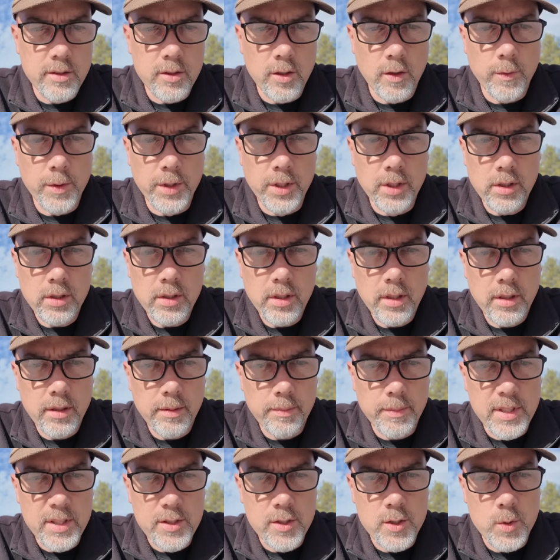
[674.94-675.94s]
So if we look,
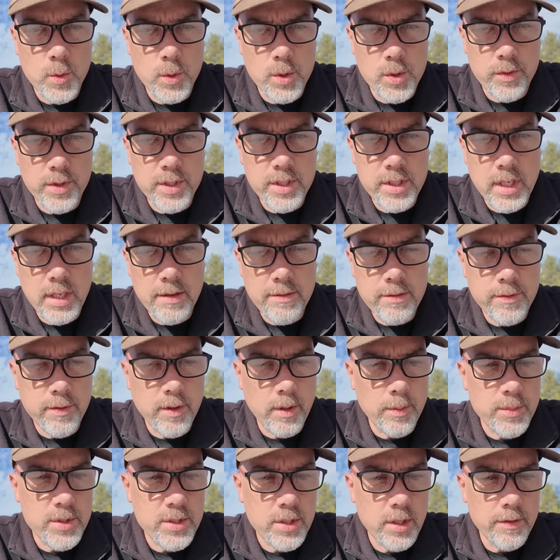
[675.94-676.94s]
message was received
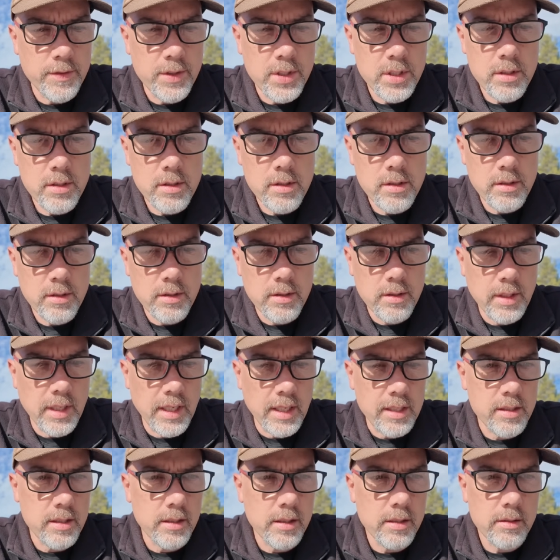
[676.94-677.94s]
from service.
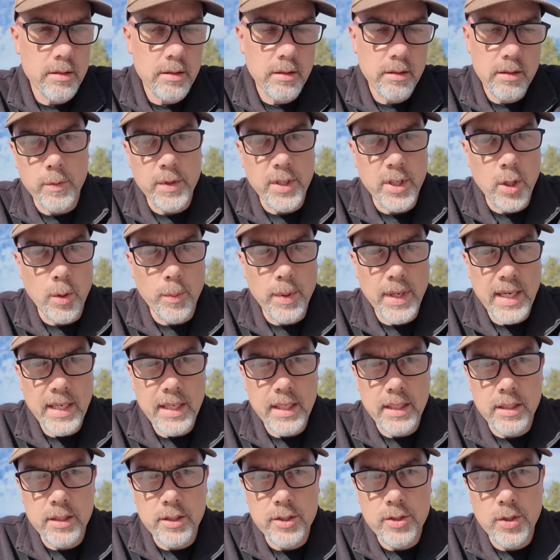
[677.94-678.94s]
Excellent. And if we go
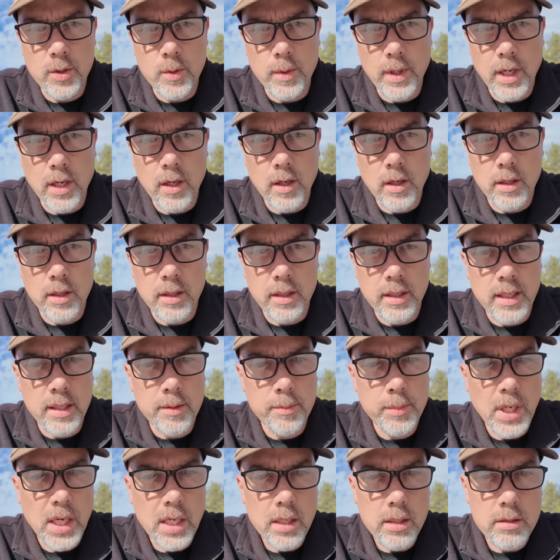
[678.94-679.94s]
back into our
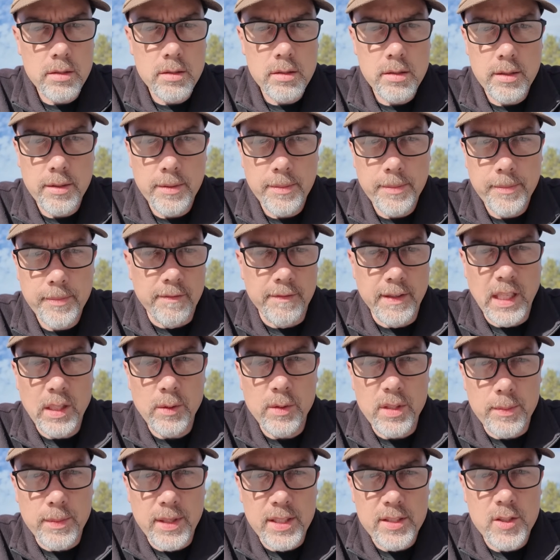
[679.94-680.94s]
inbox, the
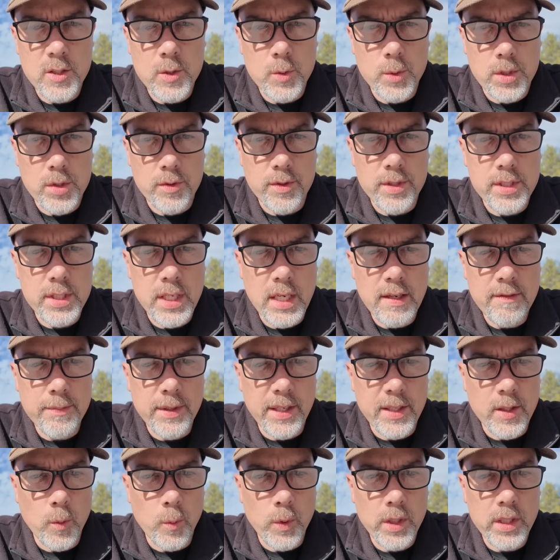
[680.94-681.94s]
following message was received
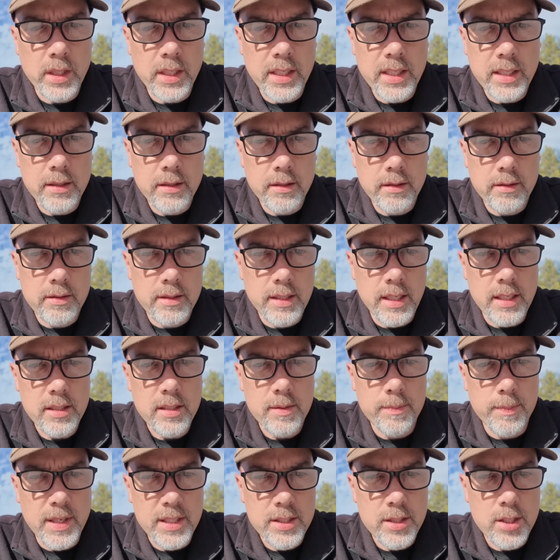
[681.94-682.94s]
by the WinLink
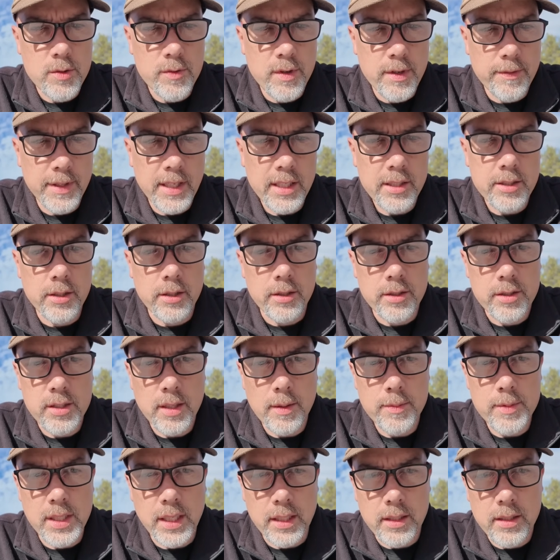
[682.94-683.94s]
test message reflector.
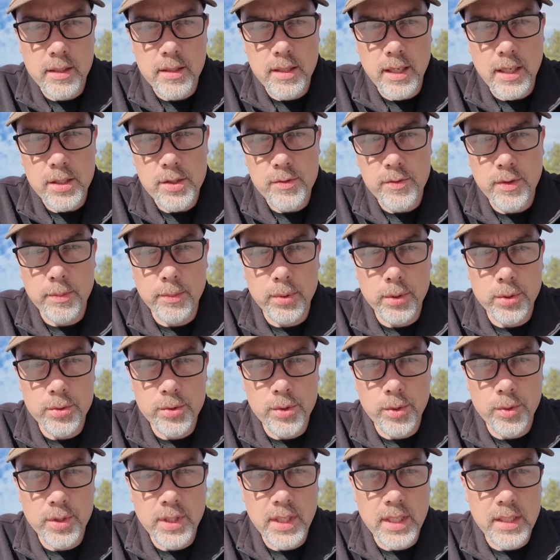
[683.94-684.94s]
Subject, test from
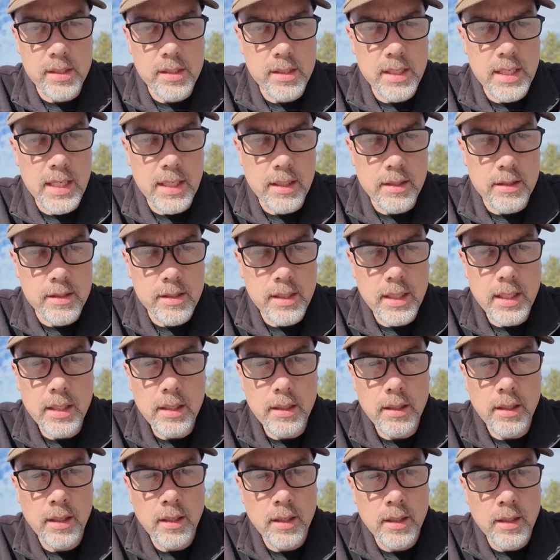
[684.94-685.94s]
Bluetooth KISS
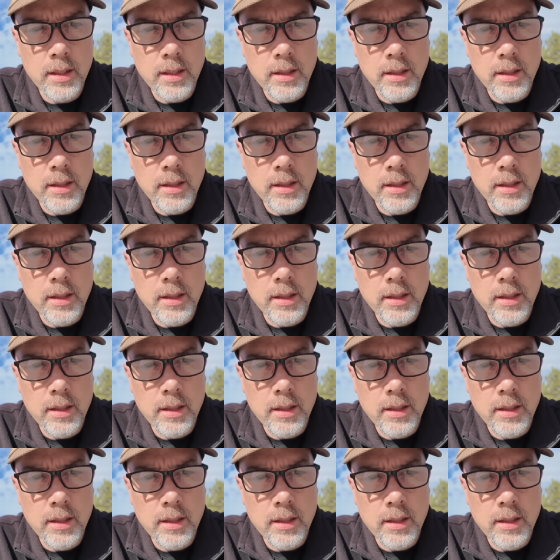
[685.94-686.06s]
TNC